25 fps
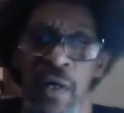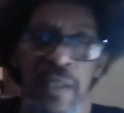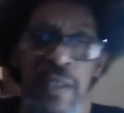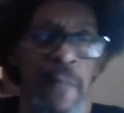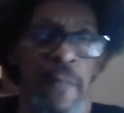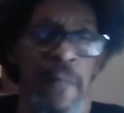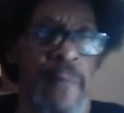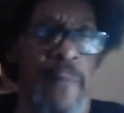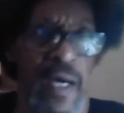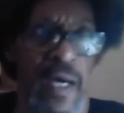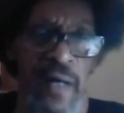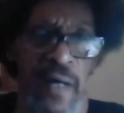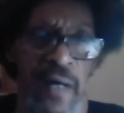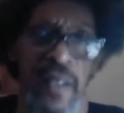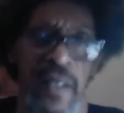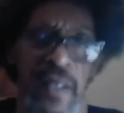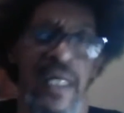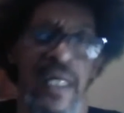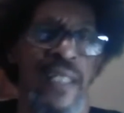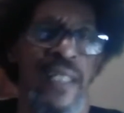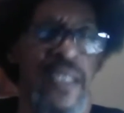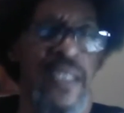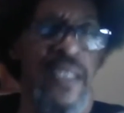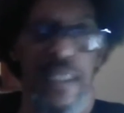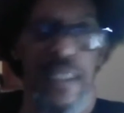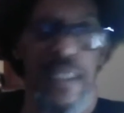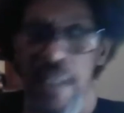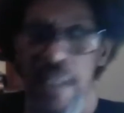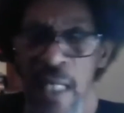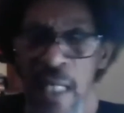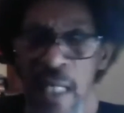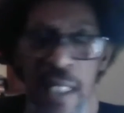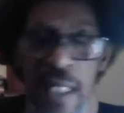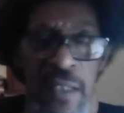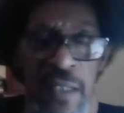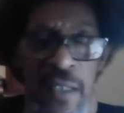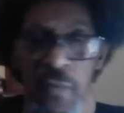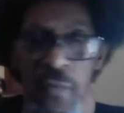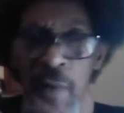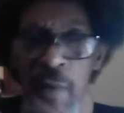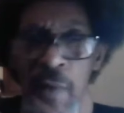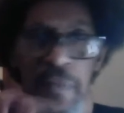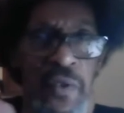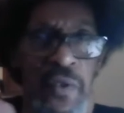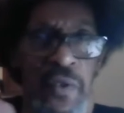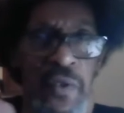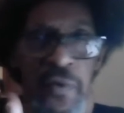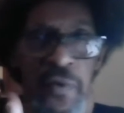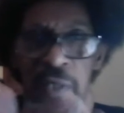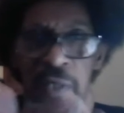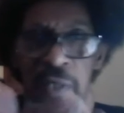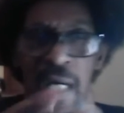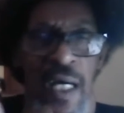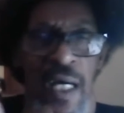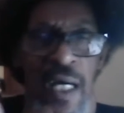the mayor and others say the woman who's